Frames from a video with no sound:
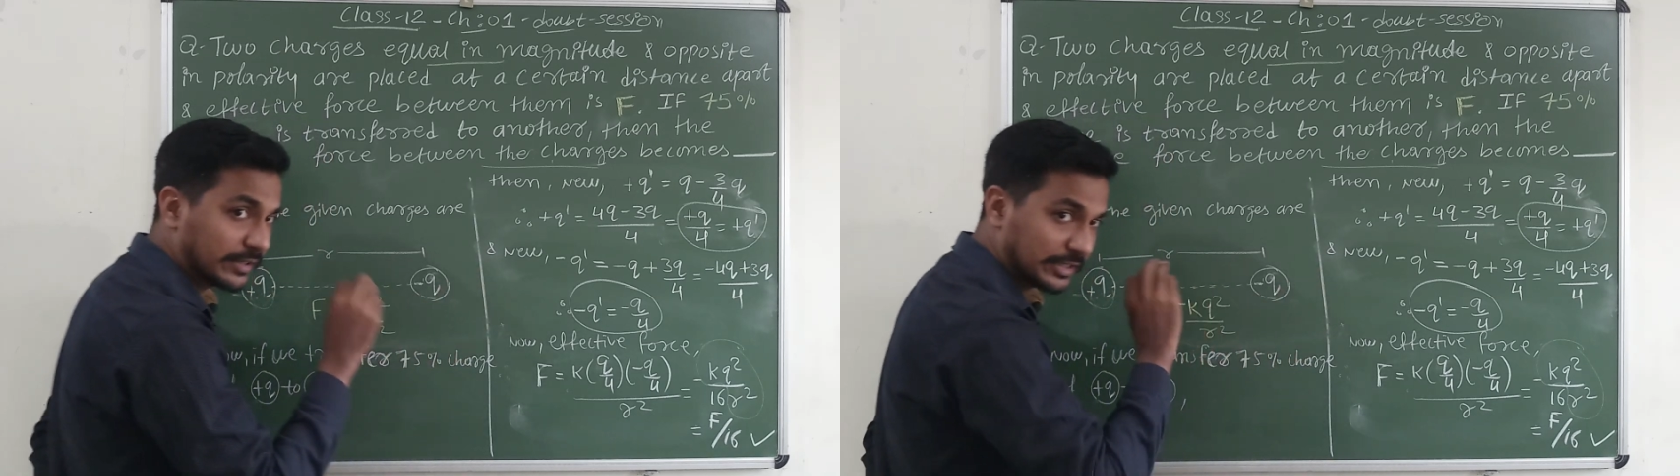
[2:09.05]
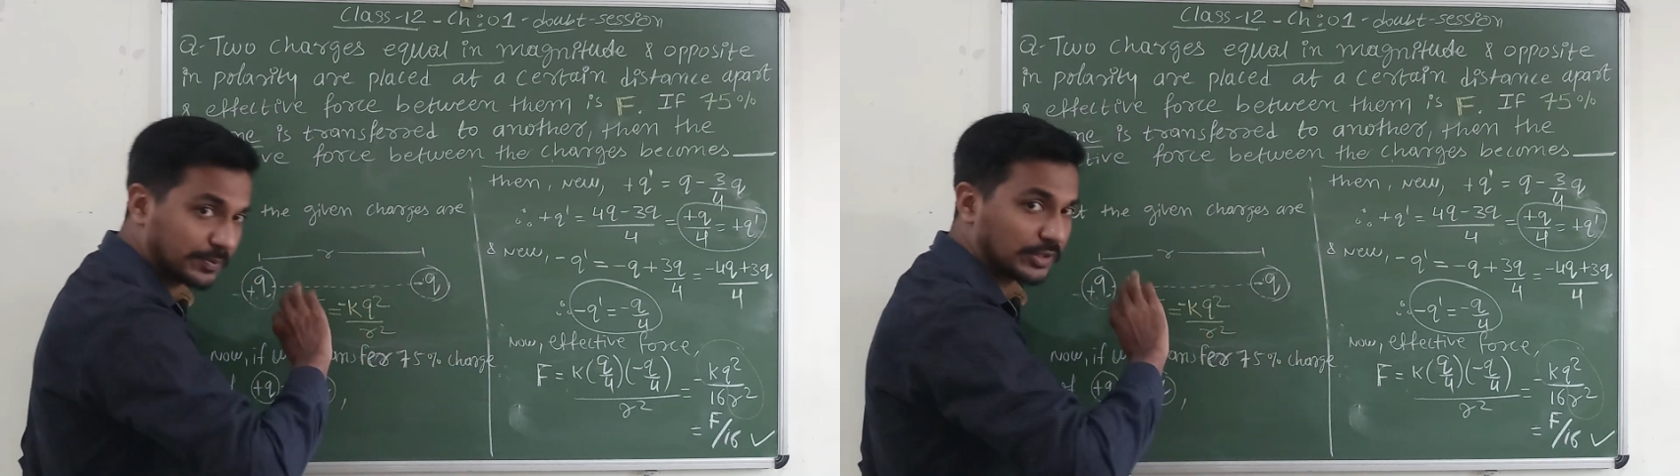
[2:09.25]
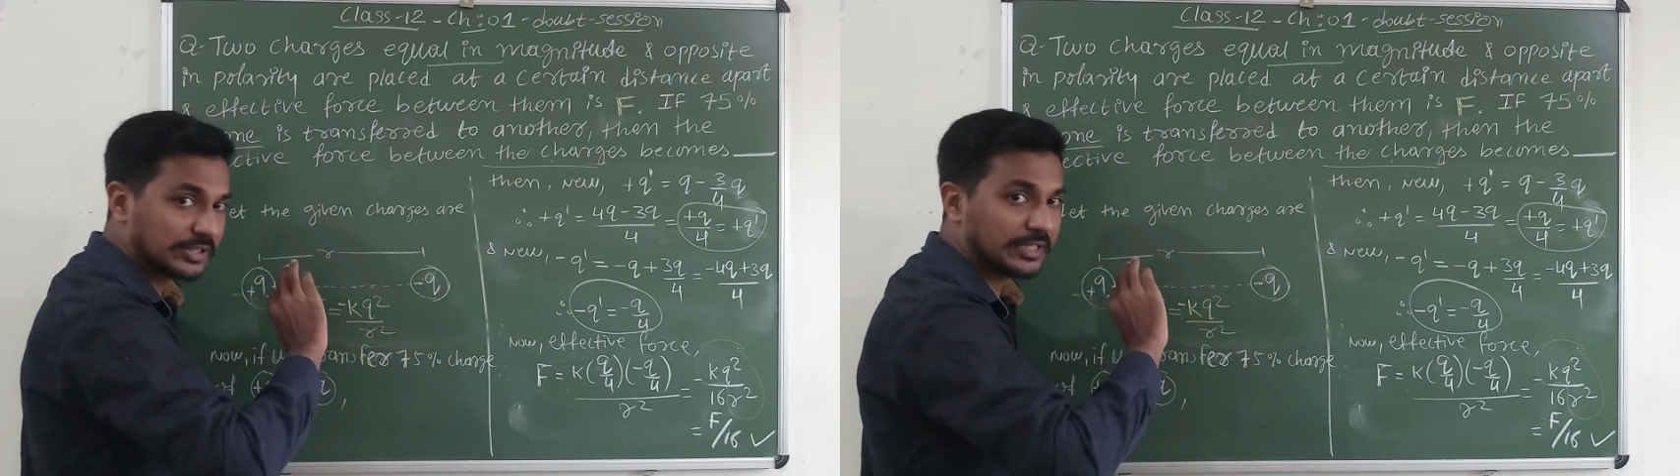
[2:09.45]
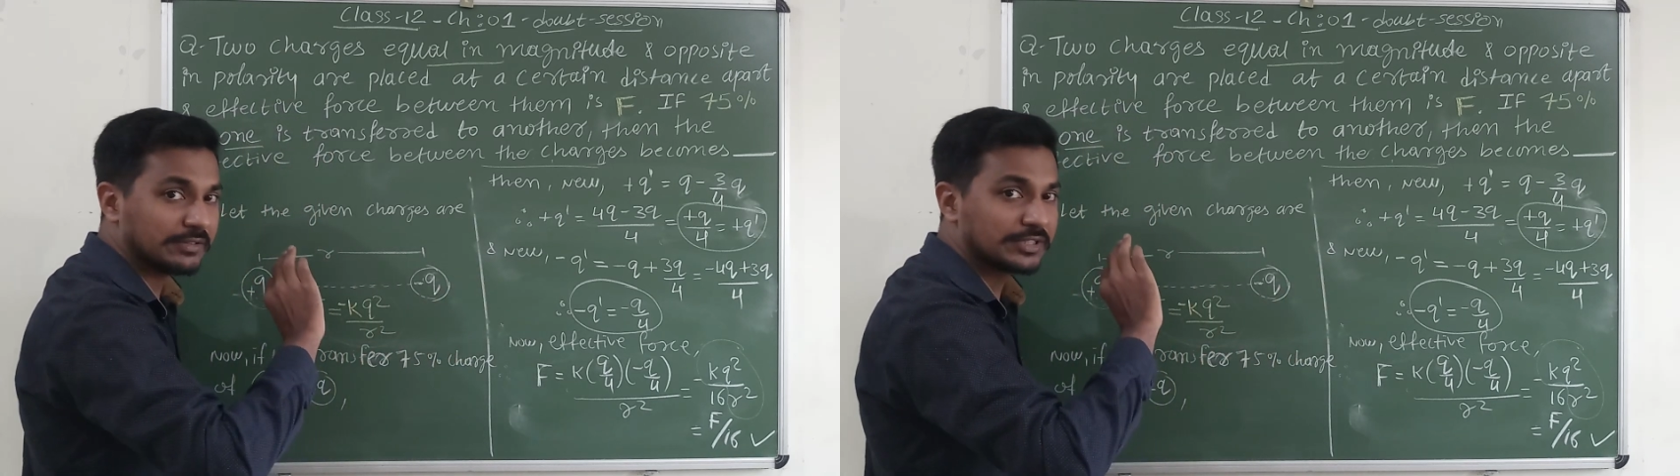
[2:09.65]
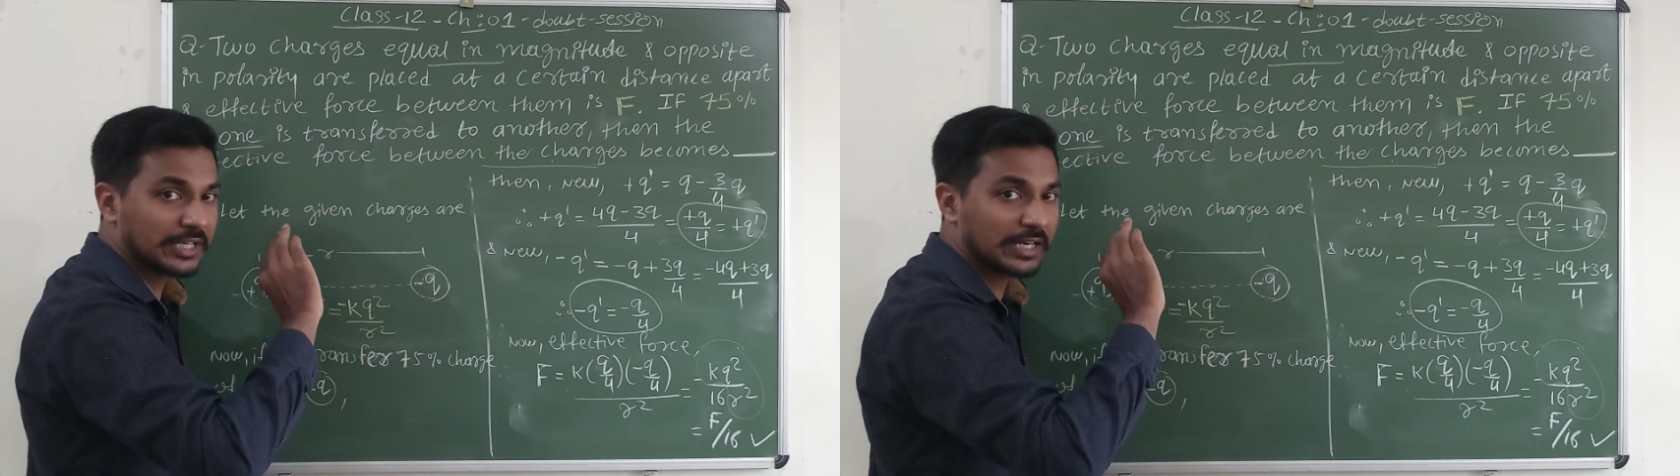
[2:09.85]
this
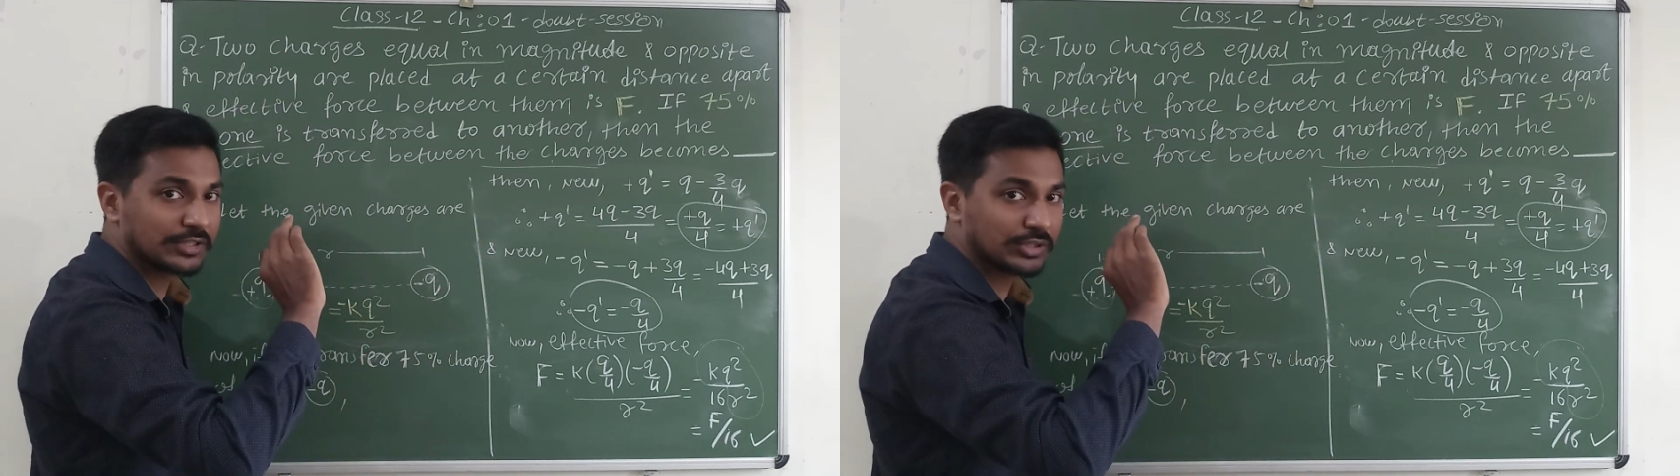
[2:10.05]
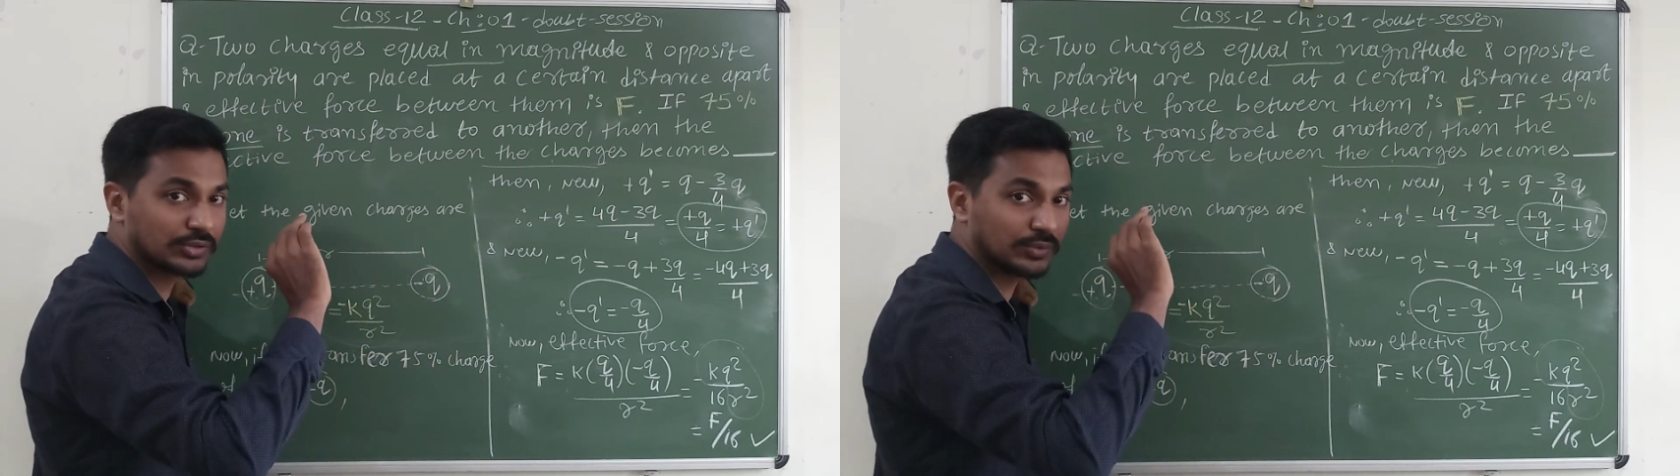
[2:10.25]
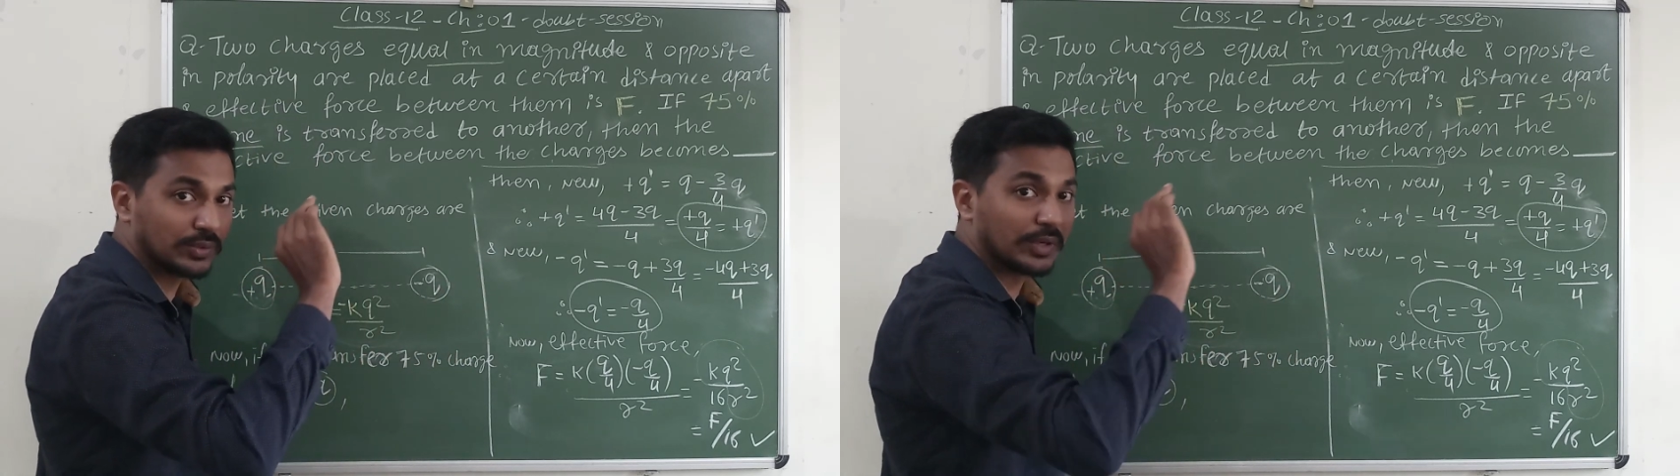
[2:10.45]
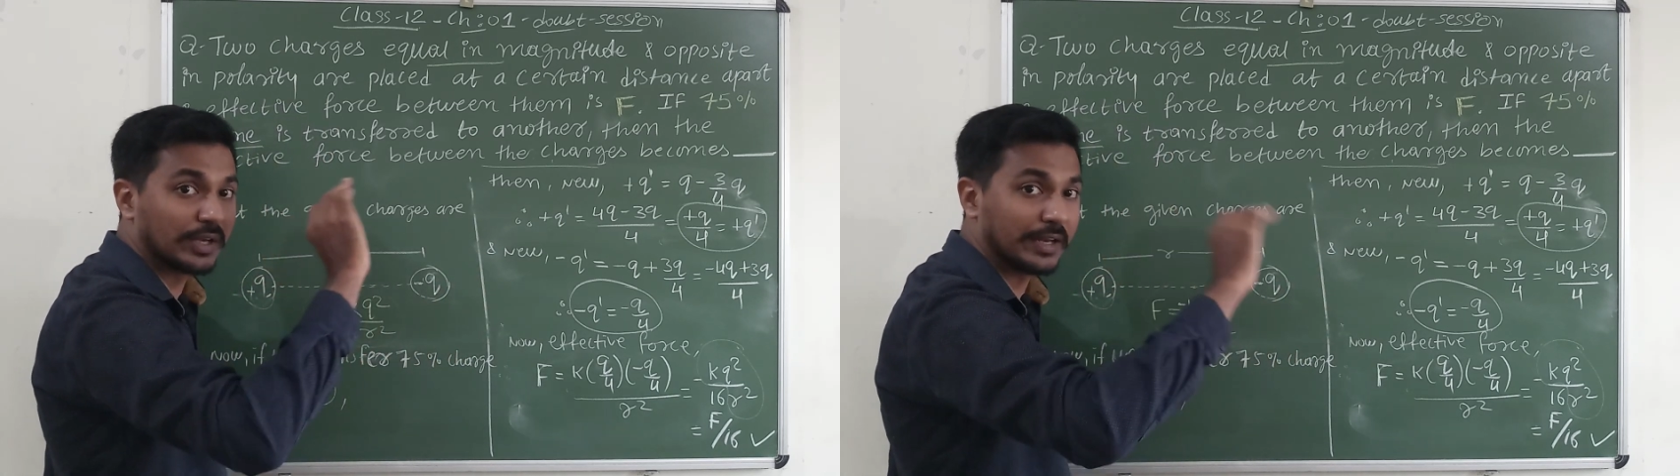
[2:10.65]
positive charge to